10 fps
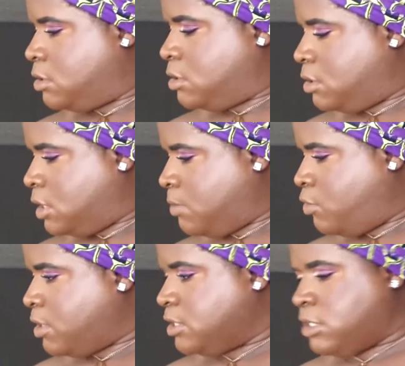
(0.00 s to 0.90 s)
And I'm
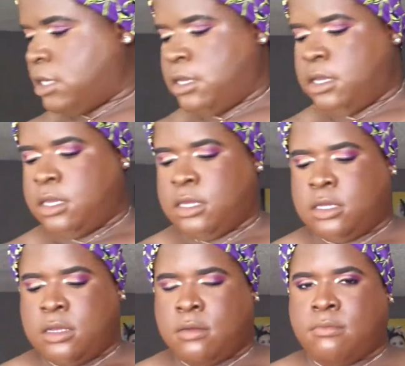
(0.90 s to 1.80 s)
going to take
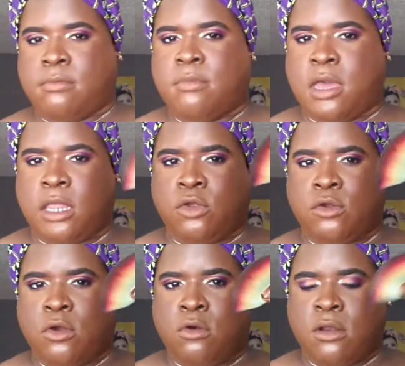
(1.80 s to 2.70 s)
my
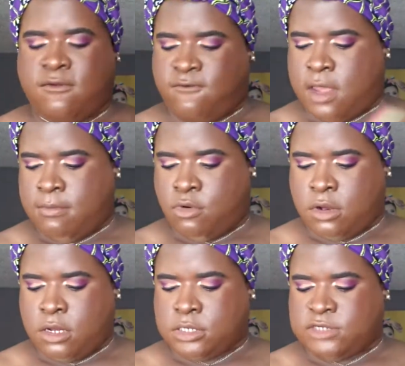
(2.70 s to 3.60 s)
Unicorn fan
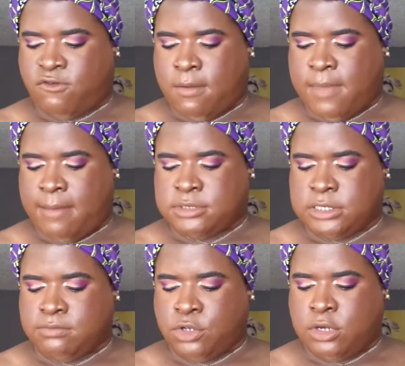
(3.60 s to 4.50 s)
brush from
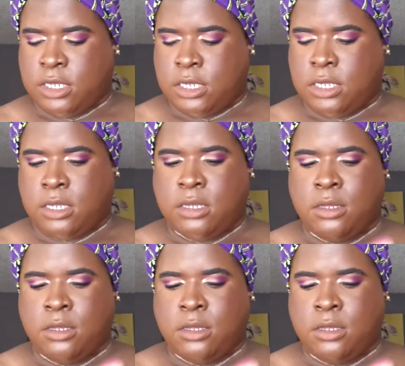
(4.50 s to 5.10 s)
Baptiste Beauty. And